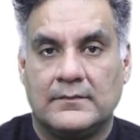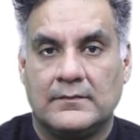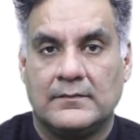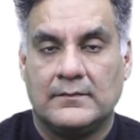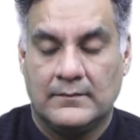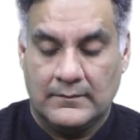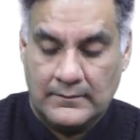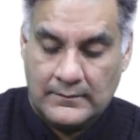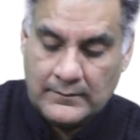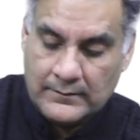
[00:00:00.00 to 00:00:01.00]

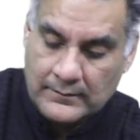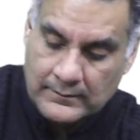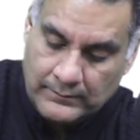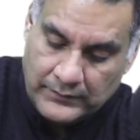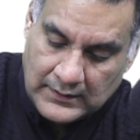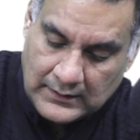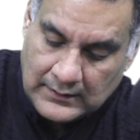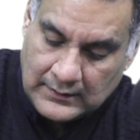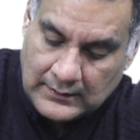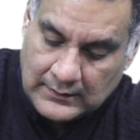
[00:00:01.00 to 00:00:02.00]

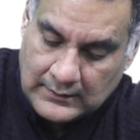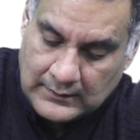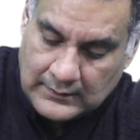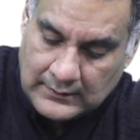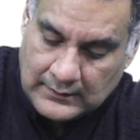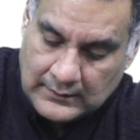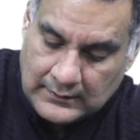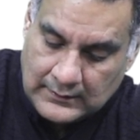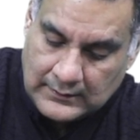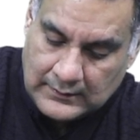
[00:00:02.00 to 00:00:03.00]

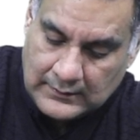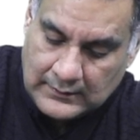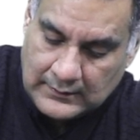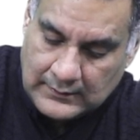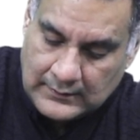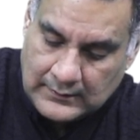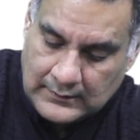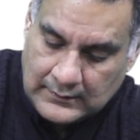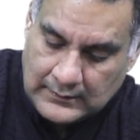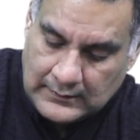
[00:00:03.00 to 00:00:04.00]

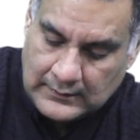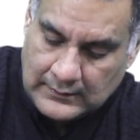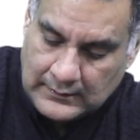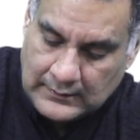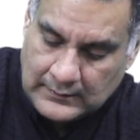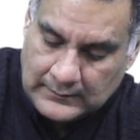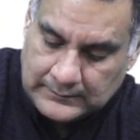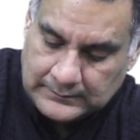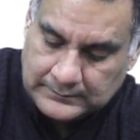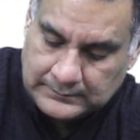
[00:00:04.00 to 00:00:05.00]

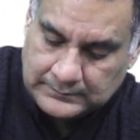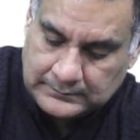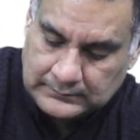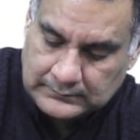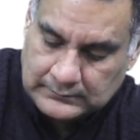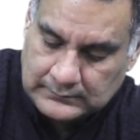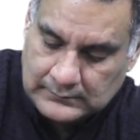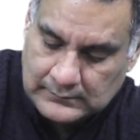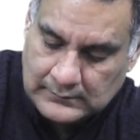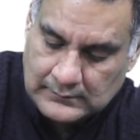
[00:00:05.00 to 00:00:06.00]

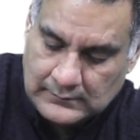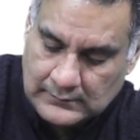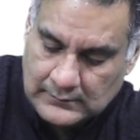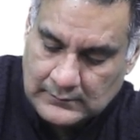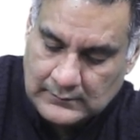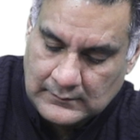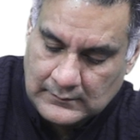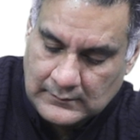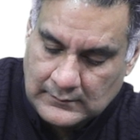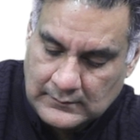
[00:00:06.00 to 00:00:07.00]

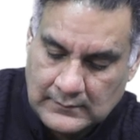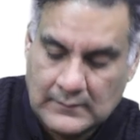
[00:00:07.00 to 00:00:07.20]
(no one is talking)